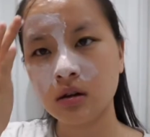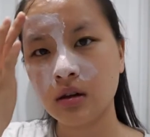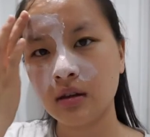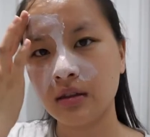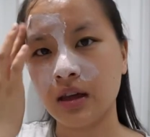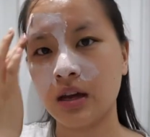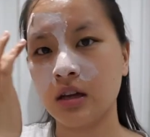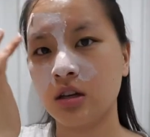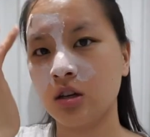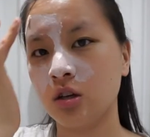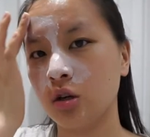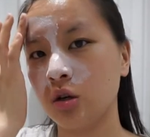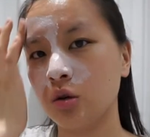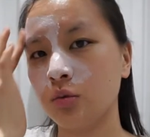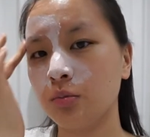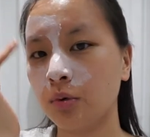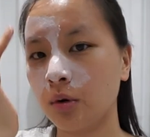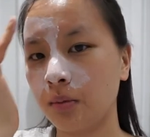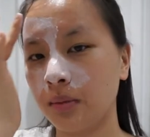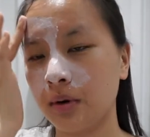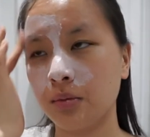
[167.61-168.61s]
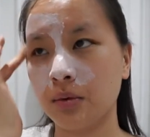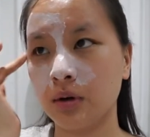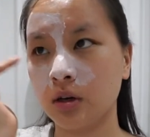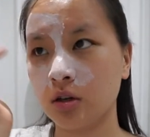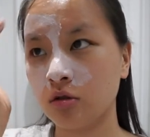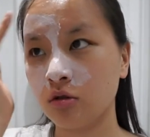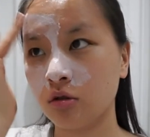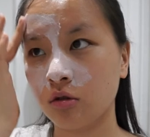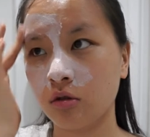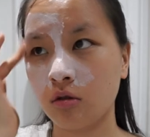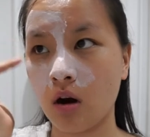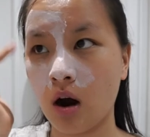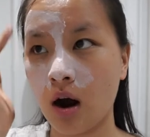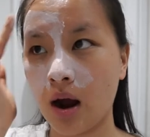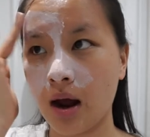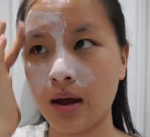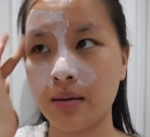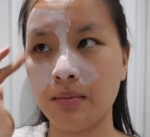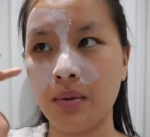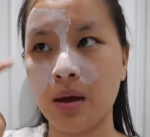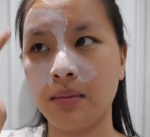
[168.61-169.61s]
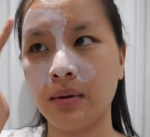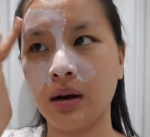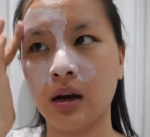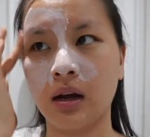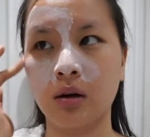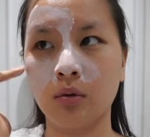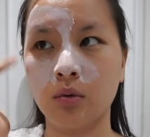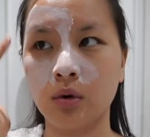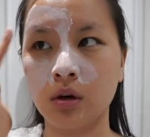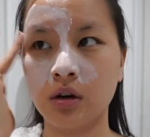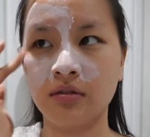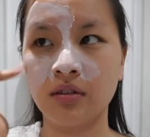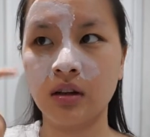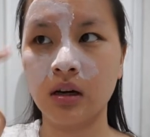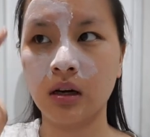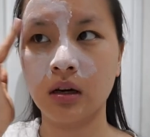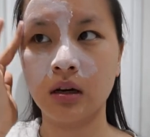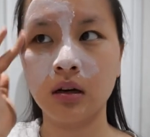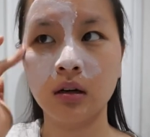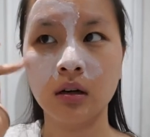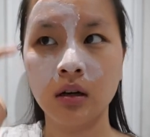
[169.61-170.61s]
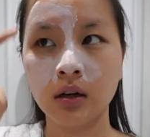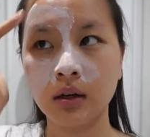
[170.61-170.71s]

then you probably want to try maybe like one of the